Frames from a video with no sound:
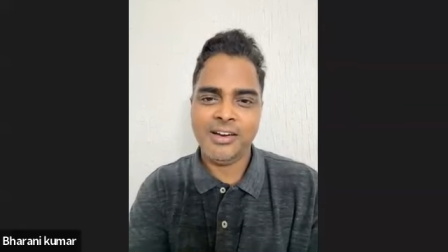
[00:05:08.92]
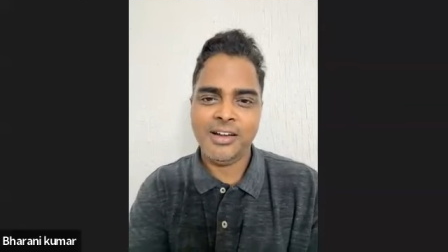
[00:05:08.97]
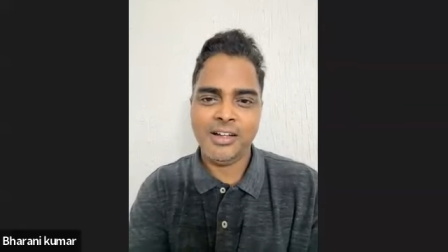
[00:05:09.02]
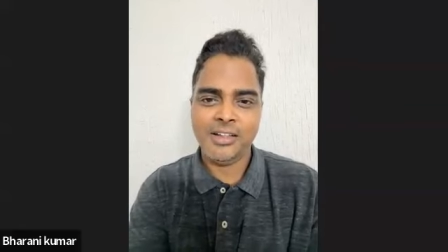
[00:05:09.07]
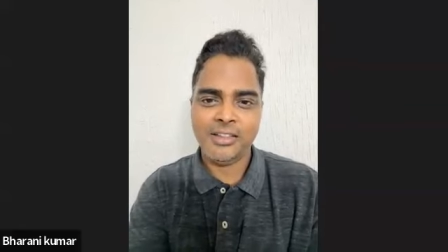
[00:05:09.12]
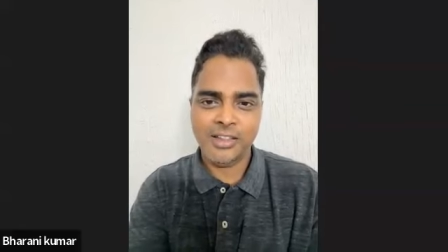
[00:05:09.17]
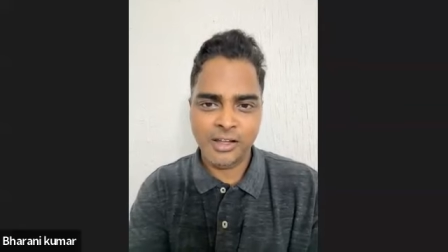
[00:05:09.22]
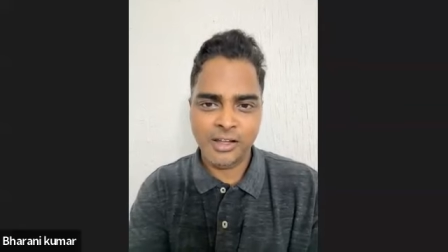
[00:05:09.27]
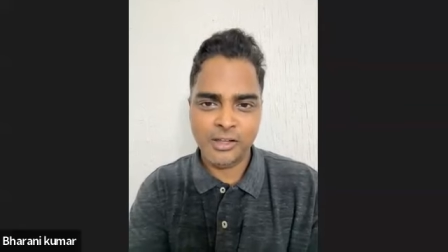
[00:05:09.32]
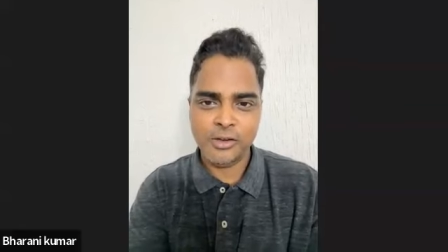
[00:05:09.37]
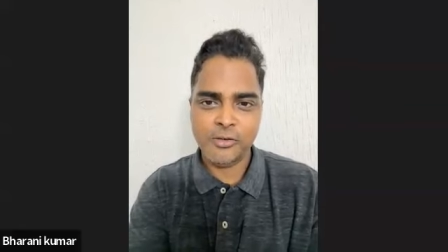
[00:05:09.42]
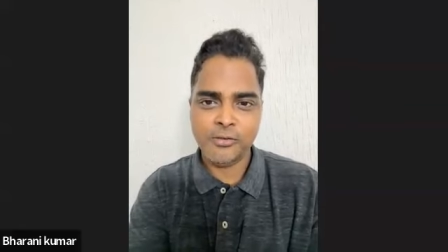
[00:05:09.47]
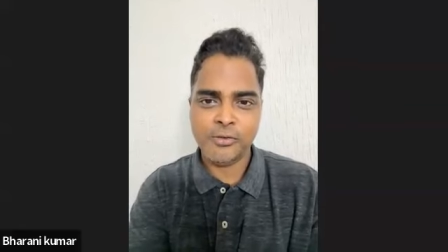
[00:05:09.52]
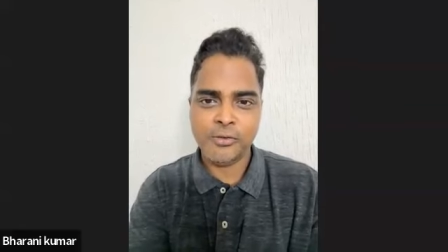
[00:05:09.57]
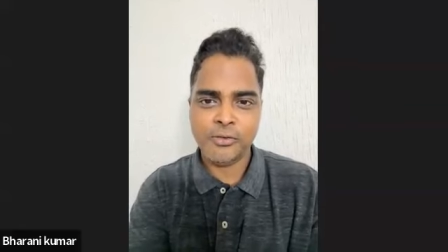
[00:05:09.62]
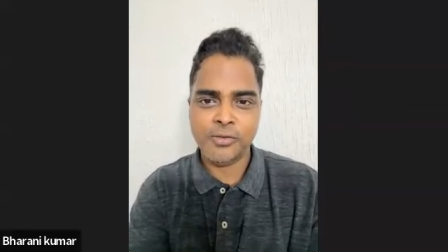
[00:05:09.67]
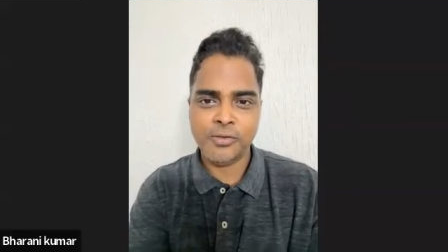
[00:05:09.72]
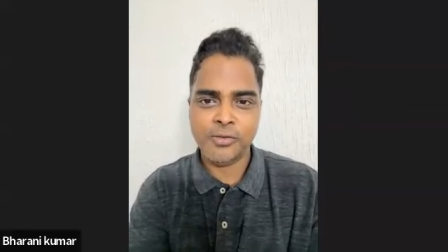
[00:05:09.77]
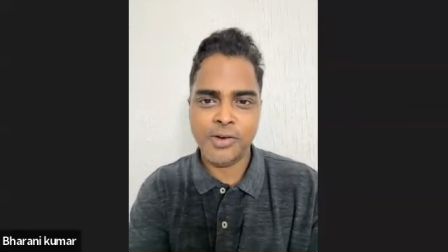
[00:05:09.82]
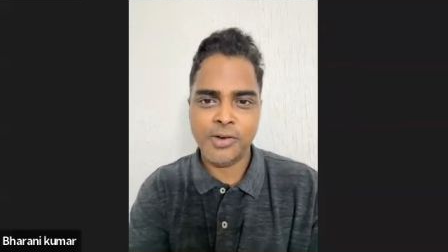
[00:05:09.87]
thank you, uh, thank you
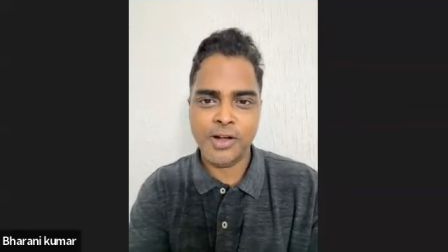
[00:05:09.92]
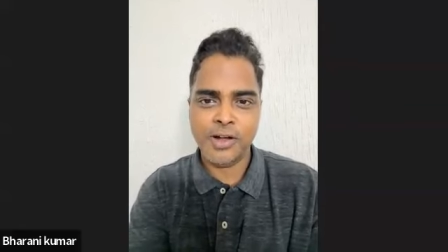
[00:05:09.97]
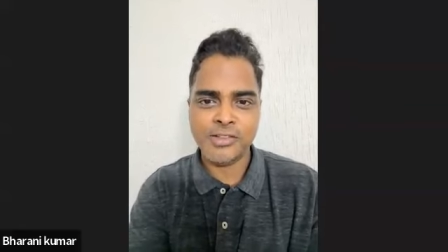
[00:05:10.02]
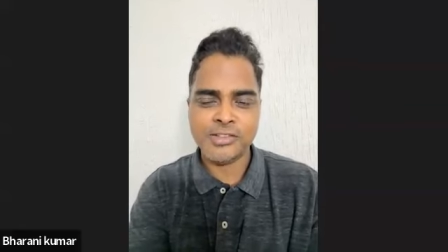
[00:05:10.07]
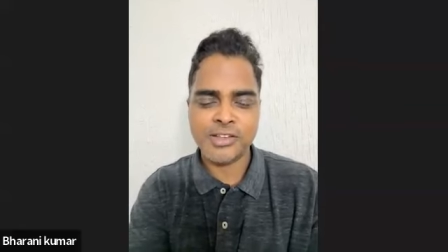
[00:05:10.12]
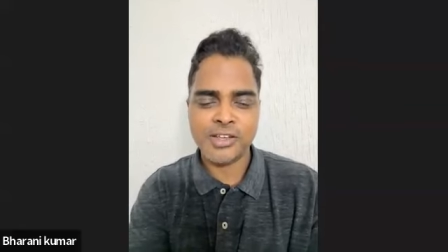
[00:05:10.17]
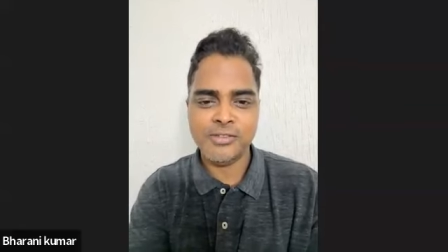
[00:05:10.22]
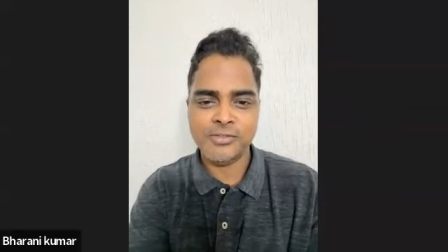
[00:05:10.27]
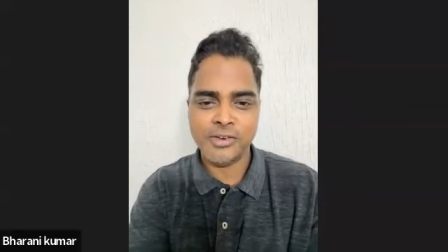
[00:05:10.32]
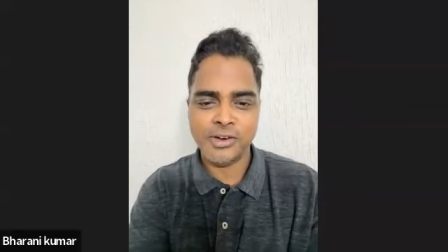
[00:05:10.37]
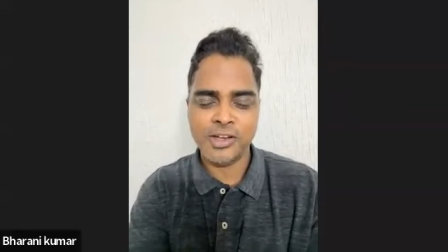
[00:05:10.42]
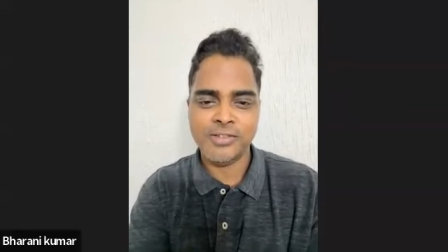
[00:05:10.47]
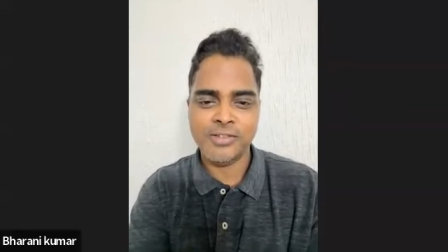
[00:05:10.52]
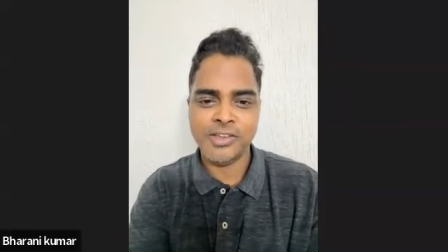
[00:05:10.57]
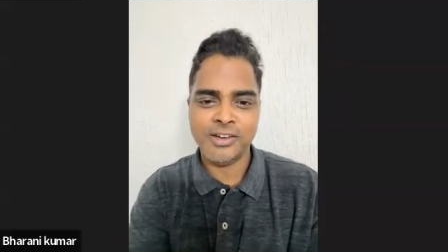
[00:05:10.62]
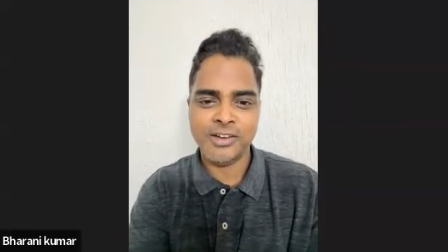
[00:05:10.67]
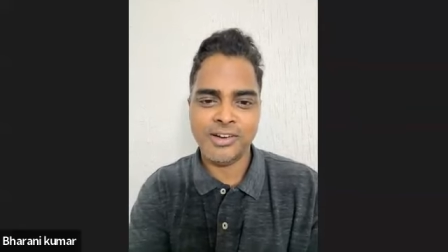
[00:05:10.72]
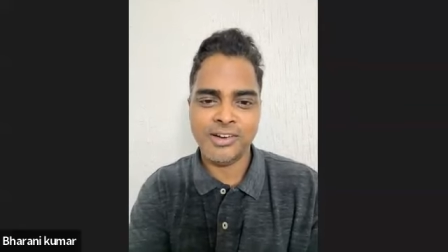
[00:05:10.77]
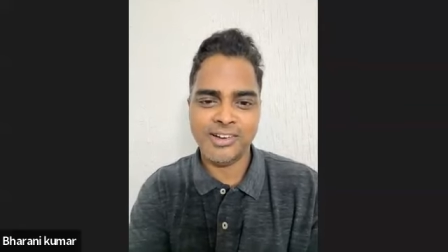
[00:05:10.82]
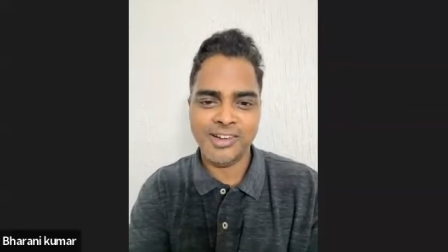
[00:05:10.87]
for so once much, again sir. for
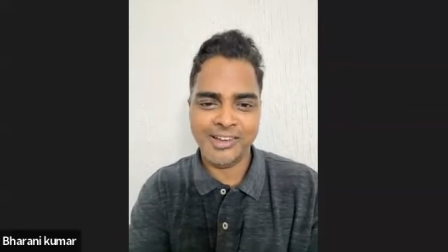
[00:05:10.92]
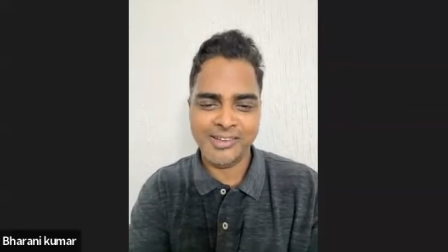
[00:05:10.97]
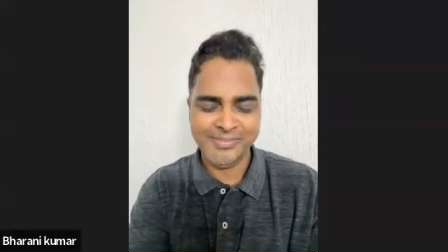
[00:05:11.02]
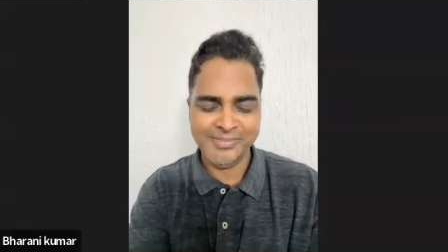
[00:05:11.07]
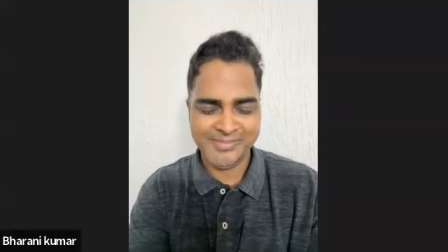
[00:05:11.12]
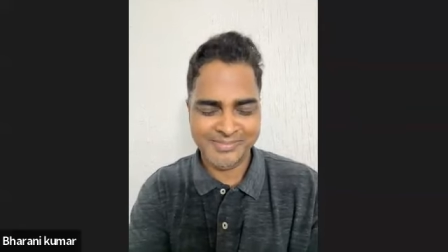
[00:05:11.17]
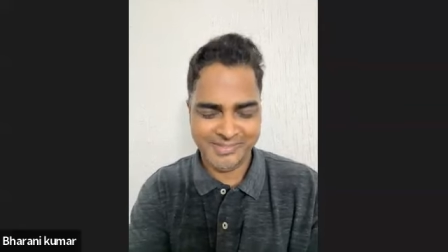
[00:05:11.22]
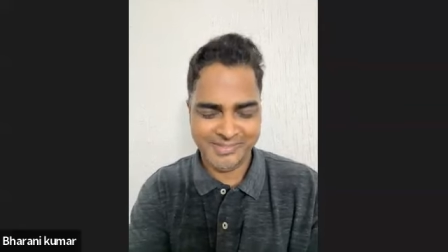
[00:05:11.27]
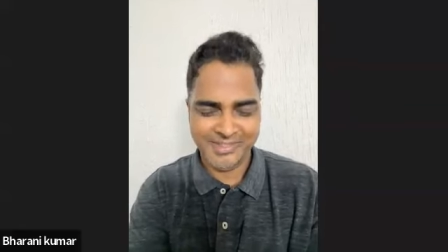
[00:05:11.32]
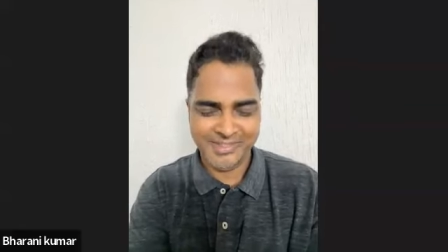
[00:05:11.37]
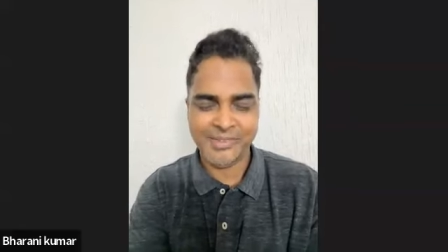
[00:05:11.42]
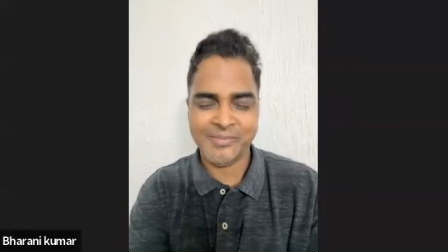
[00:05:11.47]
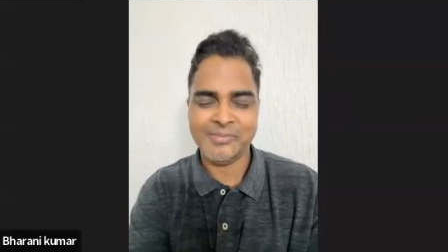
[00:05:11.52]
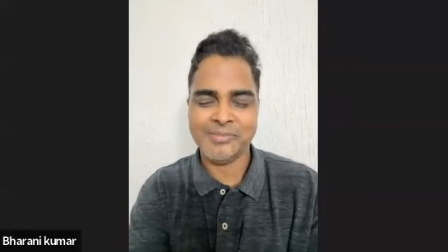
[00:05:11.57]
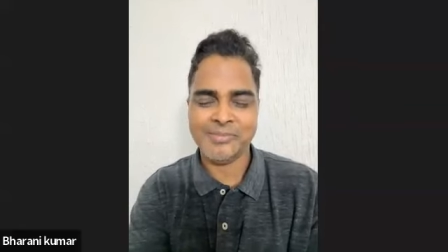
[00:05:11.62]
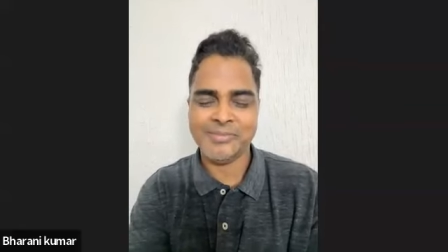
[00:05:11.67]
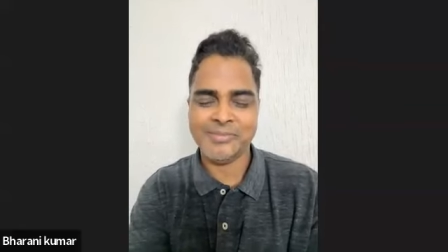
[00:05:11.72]
giving your time. Yeah.